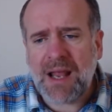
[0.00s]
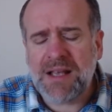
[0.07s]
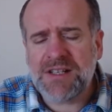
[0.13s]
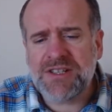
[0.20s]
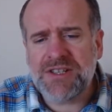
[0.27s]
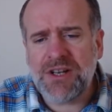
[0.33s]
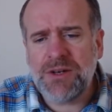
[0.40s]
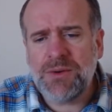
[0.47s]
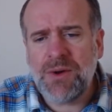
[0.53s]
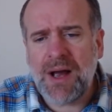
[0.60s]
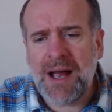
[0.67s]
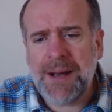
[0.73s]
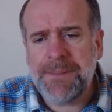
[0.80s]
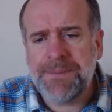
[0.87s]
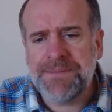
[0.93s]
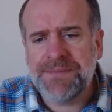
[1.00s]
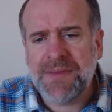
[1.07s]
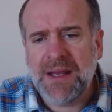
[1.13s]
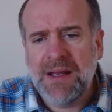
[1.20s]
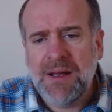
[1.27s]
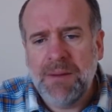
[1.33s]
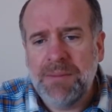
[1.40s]
So,
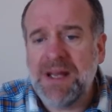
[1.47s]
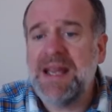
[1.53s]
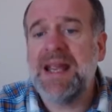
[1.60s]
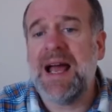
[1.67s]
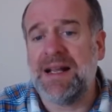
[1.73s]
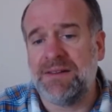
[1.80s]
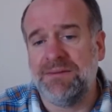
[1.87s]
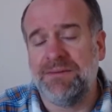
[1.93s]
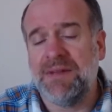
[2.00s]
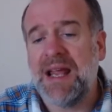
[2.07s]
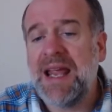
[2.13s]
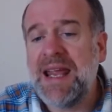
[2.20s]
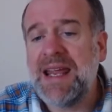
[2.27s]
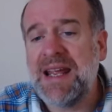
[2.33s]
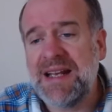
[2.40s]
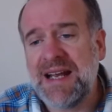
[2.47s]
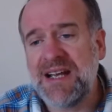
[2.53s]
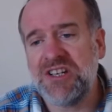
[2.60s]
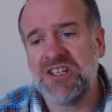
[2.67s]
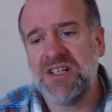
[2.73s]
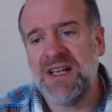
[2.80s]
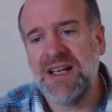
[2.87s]
but he hadn't. He had
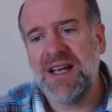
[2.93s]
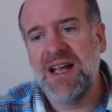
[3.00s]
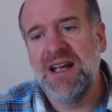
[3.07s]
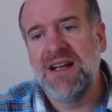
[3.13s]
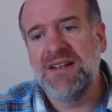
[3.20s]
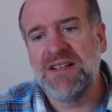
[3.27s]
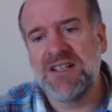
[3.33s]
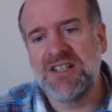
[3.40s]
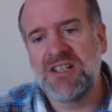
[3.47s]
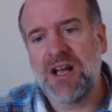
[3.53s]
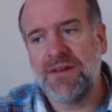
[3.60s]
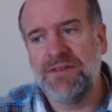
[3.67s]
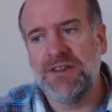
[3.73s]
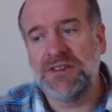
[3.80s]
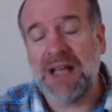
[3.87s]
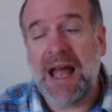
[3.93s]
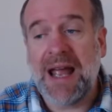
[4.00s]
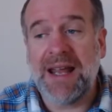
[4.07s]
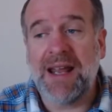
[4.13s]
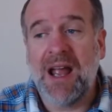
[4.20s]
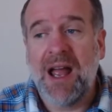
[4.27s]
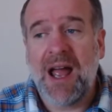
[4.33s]
actually discovered
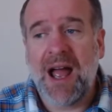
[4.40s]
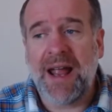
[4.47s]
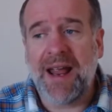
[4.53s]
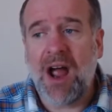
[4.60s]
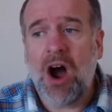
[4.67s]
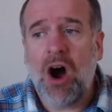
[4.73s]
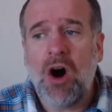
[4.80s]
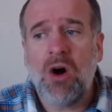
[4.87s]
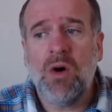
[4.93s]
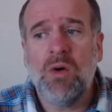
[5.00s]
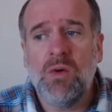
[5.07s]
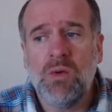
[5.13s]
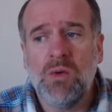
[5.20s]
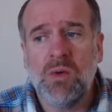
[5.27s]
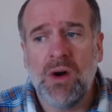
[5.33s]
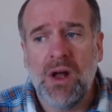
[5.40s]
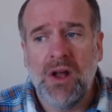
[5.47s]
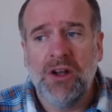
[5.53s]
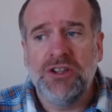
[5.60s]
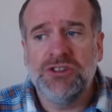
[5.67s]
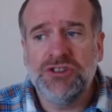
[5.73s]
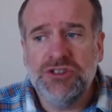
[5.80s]
a whole
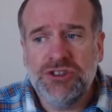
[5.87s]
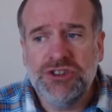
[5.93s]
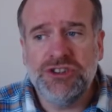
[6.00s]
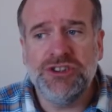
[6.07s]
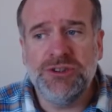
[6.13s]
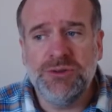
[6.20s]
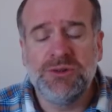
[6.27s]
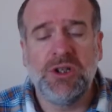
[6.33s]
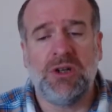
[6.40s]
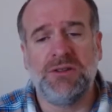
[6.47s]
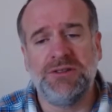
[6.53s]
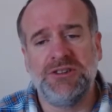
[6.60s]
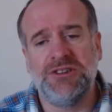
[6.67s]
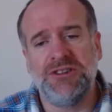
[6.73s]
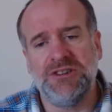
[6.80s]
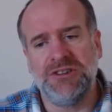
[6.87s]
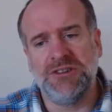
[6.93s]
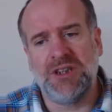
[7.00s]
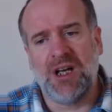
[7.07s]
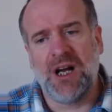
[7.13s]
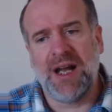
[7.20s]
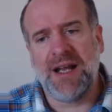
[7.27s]
new continent,
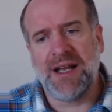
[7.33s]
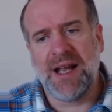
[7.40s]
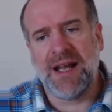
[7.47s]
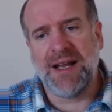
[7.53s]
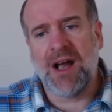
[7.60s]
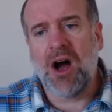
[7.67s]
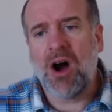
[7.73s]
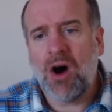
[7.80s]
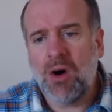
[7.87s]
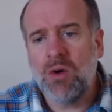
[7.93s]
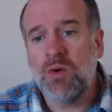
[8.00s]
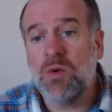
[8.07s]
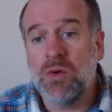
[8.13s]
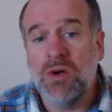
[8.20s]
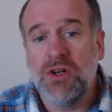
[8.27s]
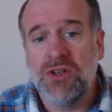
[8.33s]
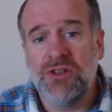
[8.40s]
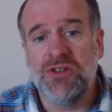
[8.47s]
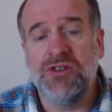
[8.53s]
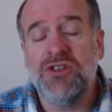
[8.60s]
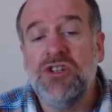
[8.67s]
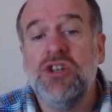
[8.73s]
a whole
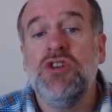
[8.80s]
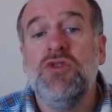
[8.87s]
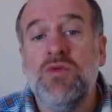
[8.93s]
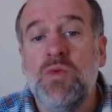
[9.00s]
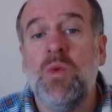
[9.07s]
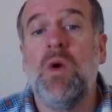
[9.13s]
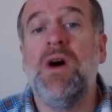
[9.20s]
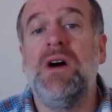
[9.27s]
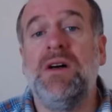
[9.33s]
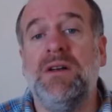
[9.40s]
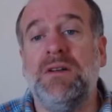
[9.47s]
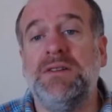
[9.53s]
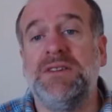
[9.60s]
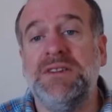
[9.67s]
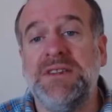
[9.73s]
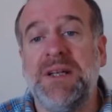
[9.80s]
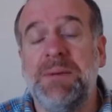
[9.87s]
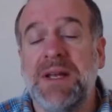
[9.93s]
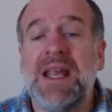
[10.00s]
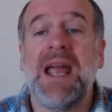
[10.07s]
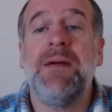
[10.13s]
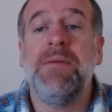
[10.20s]
new world, and it
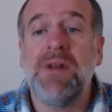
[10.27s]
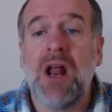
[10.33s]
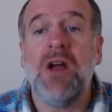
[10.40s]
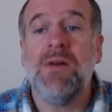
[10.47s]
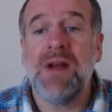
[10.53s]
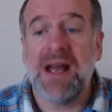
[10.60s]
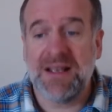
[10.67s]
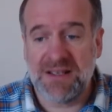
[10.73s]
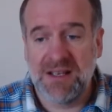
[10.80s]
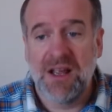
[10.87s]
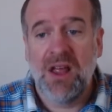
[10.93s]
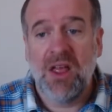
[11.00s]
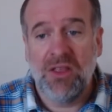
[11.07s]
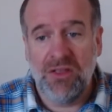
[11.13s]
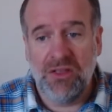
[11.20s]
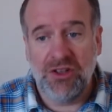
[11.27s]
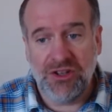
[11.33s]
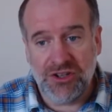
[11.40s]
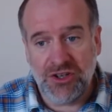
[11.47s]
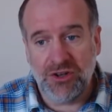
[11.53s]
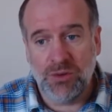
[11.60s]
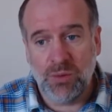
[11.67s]
became known as the
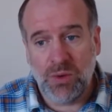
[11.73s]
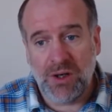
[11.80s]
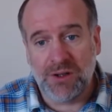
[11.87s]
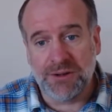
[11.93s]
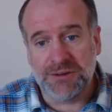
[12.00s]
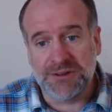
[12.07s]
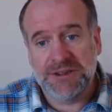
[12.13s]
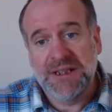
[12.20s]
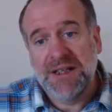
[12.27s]
New World.